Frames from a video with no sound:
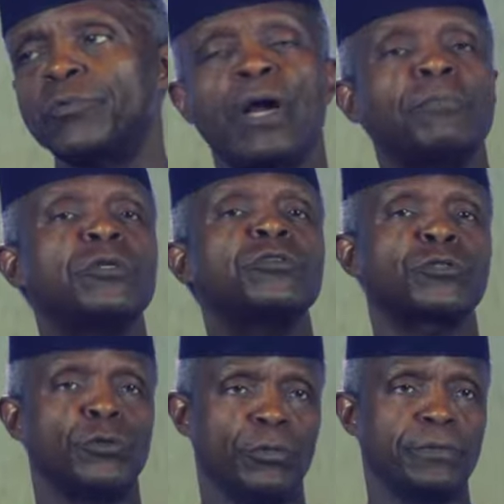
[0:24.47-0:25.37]
primary
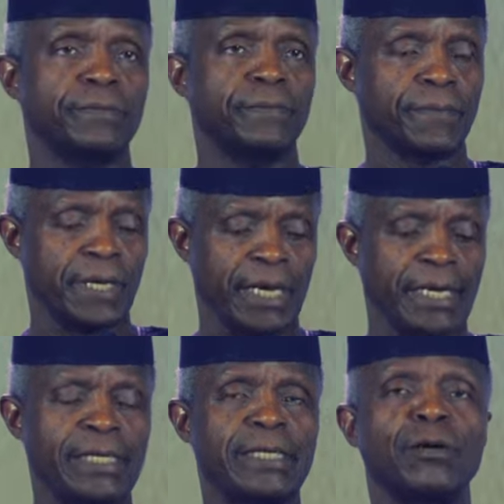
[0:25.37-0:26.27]
school, a
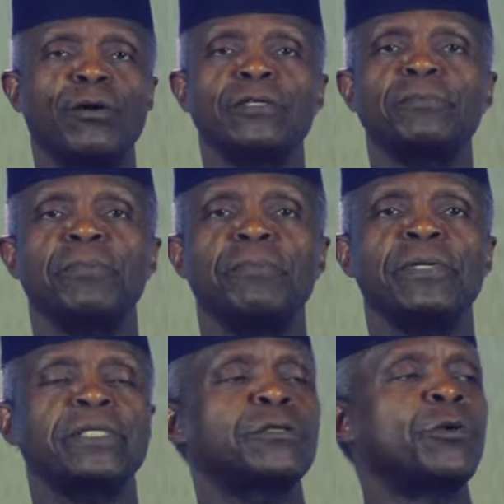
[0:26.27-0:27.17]
lady called Mrs.